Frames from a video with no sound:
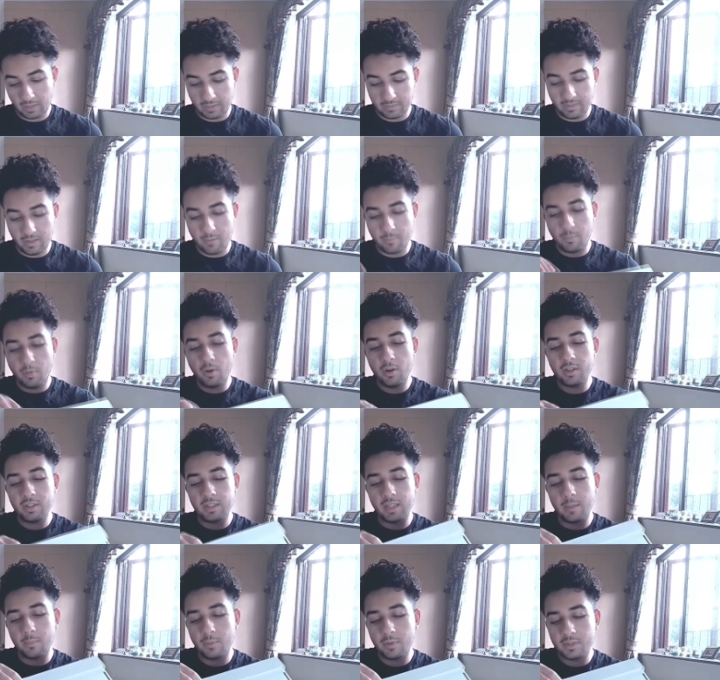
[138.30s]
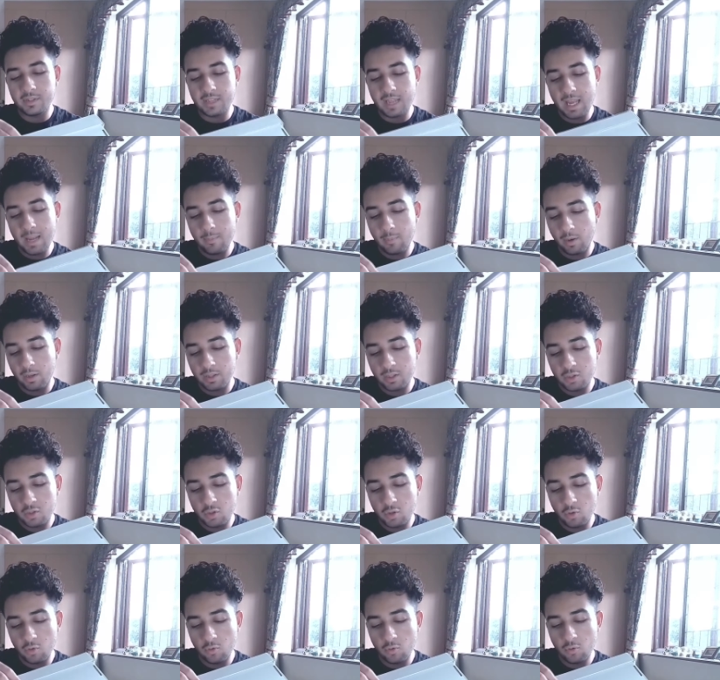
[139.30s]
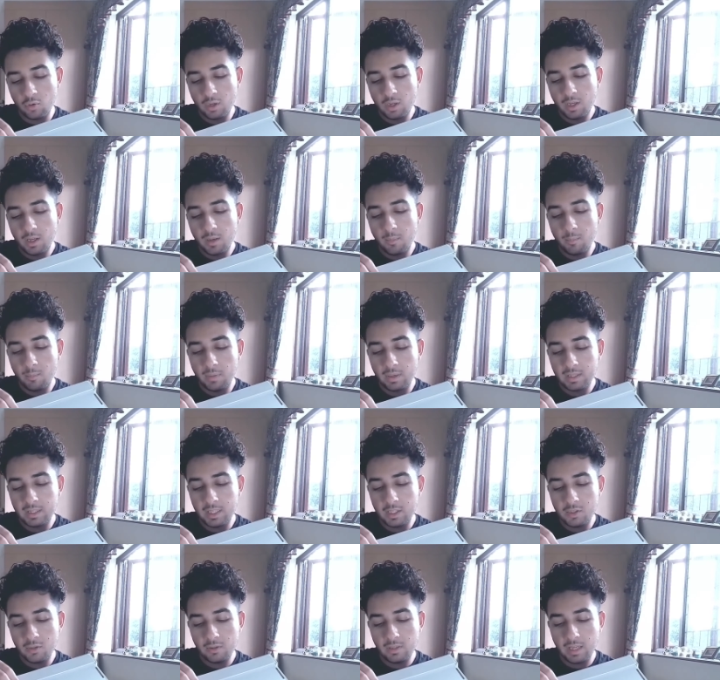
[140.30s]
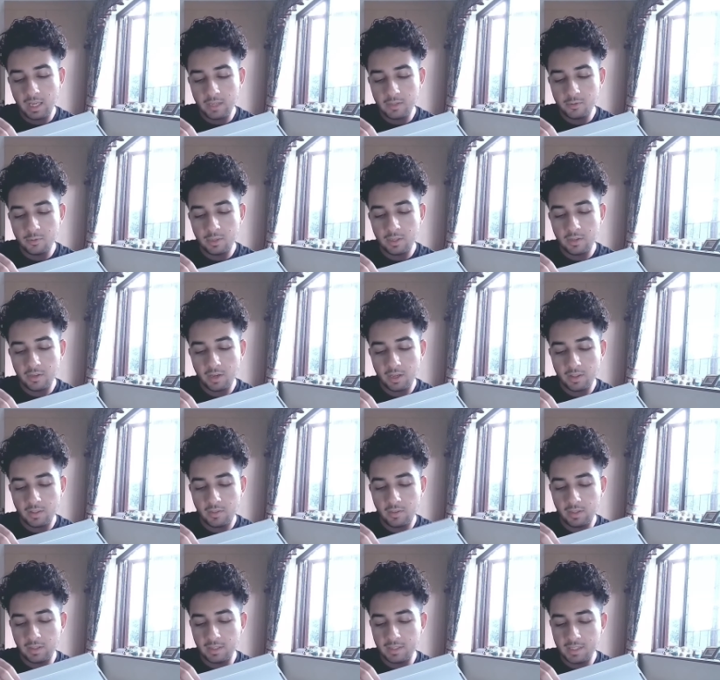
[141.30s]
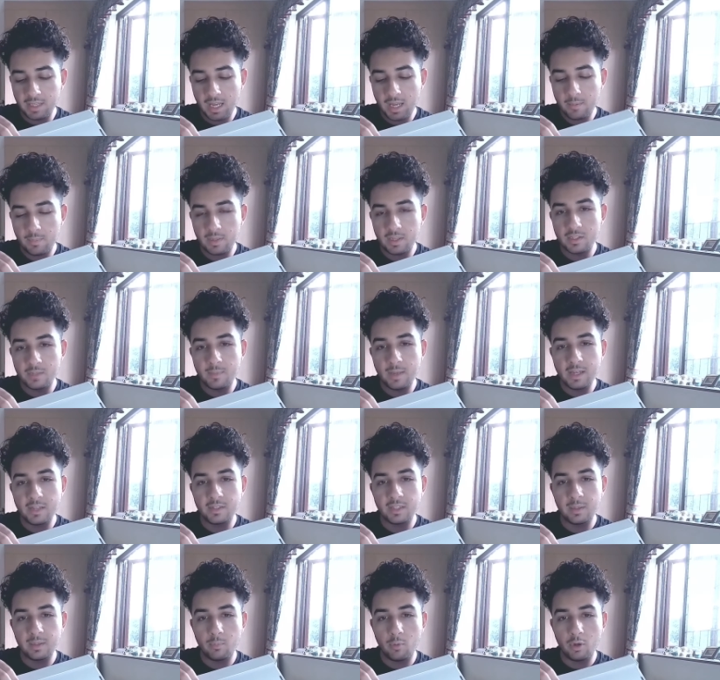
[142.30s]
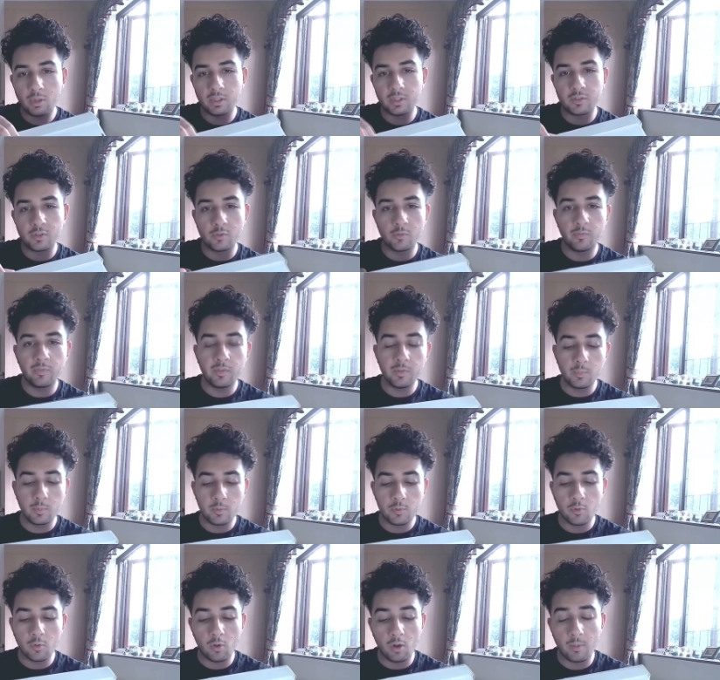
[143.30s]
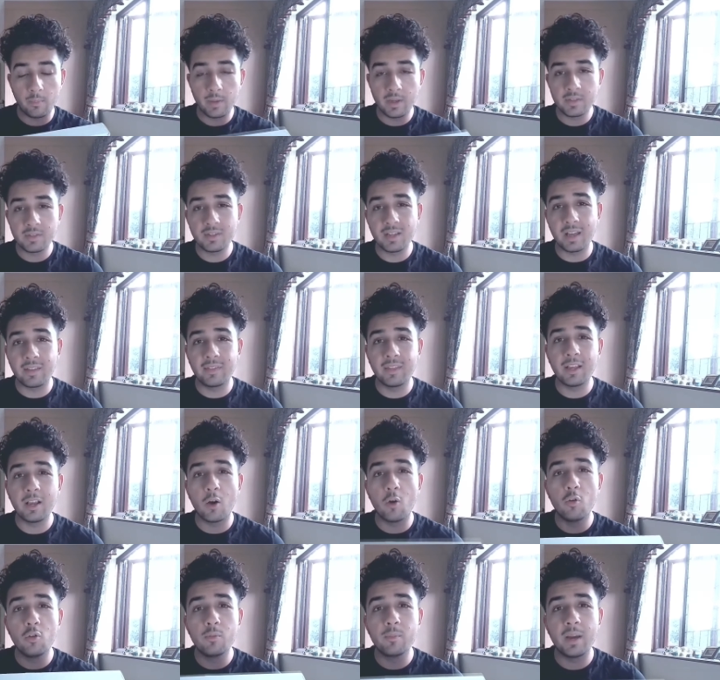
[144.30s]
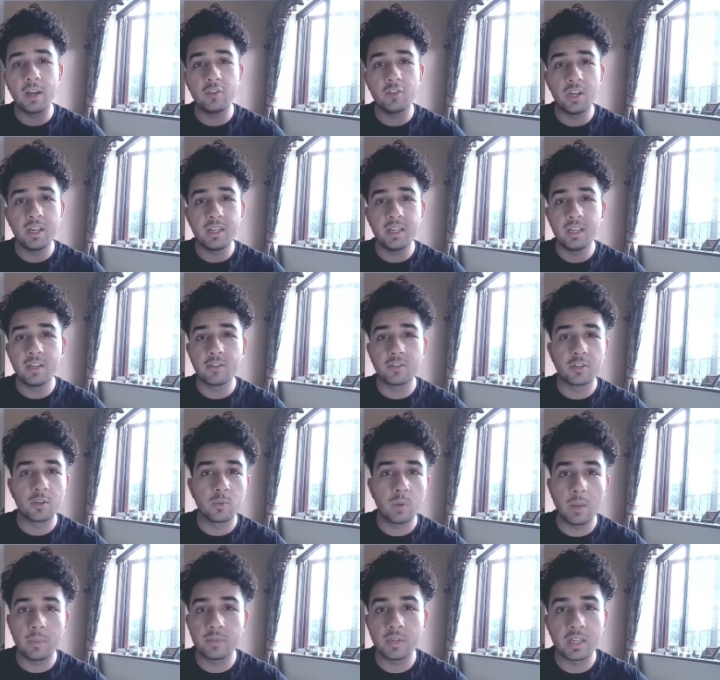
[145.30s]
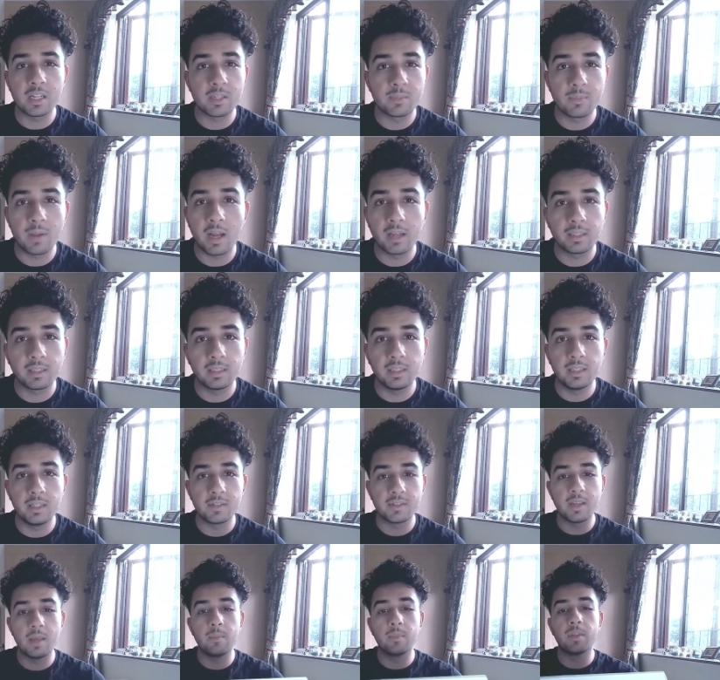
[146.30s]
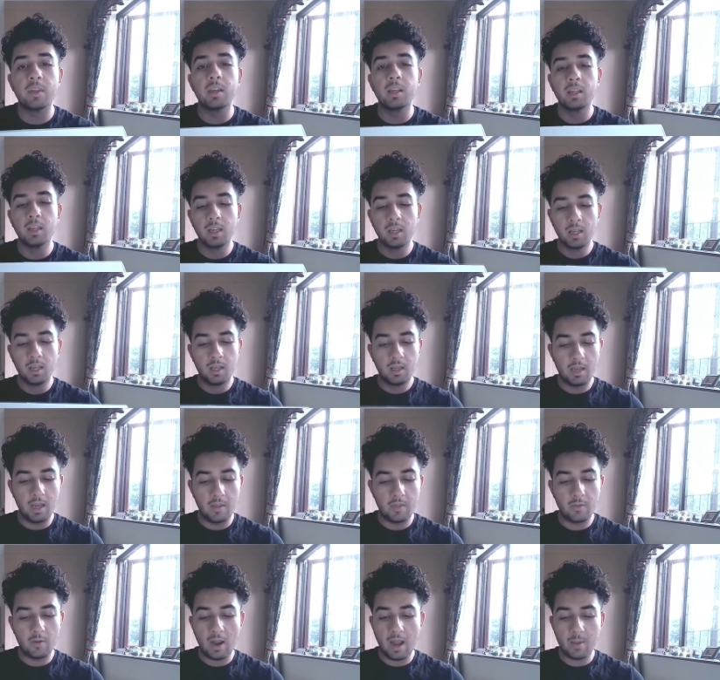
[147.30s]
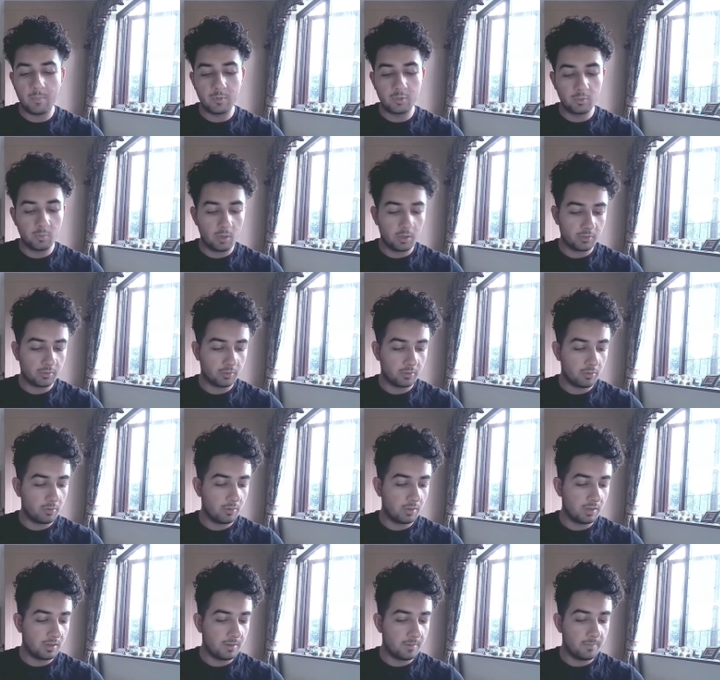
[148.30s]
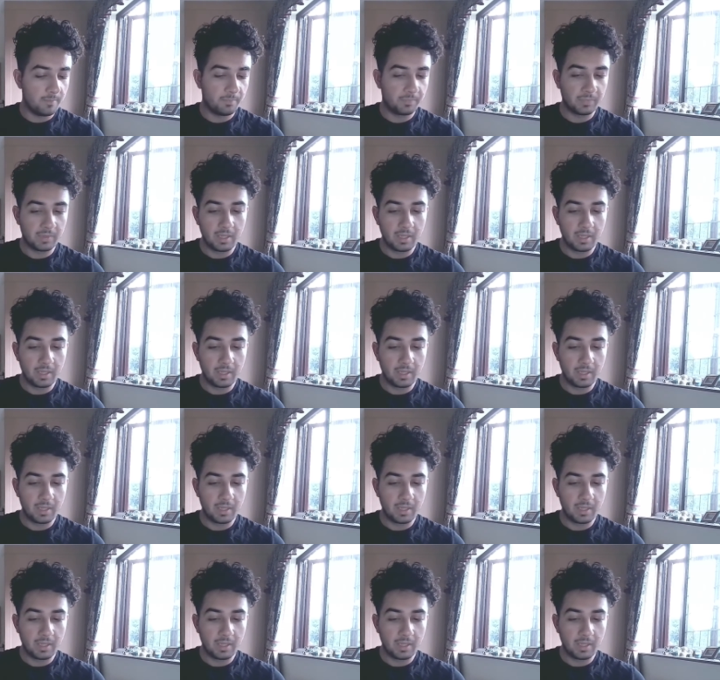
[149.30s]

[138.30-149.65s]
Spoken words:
they put tape on the shoe, but literally as soon as I got the thing, the tape is basically pointless. So Foot Patrol are basically, I think, owned by JD because their website is practically the same thing, and their app as well. So